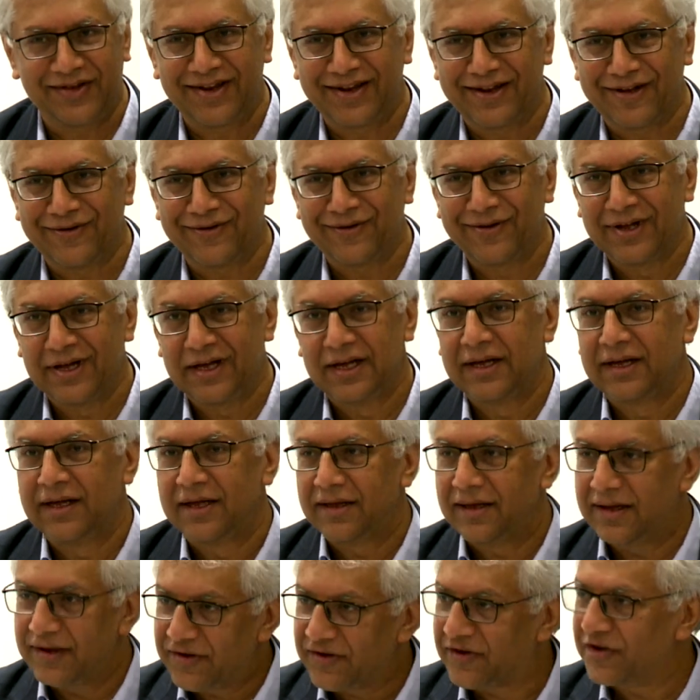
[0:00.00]
you know,
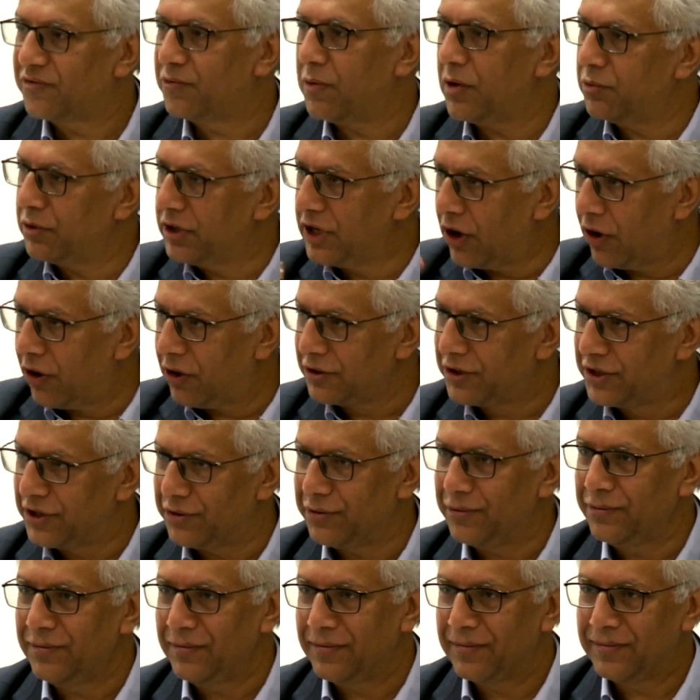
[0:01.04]
this is what we all
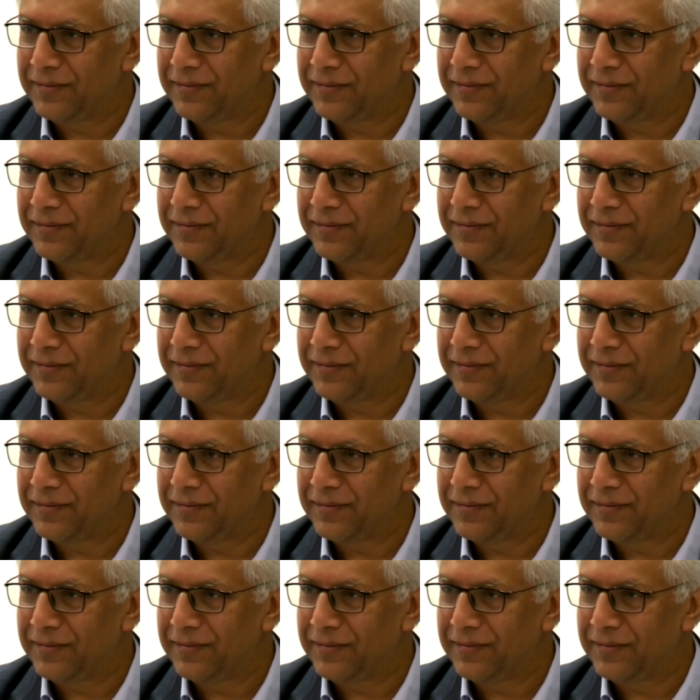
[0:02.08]
do.